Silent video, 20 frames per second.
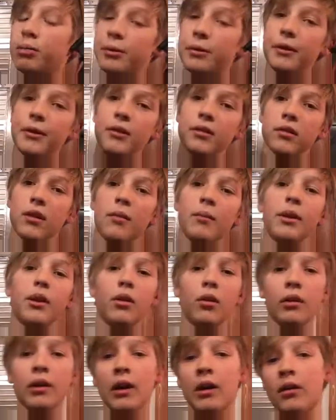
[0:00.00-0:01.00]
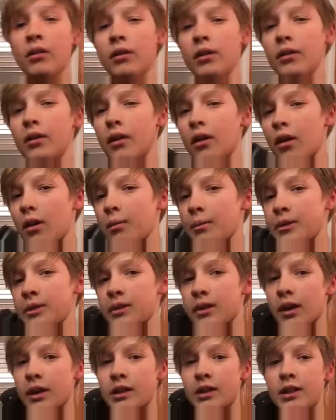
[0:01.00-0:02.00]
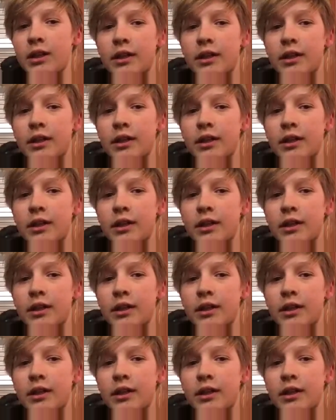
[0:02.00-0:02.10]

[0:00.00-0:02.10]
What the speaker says: please let me know down in the comment section,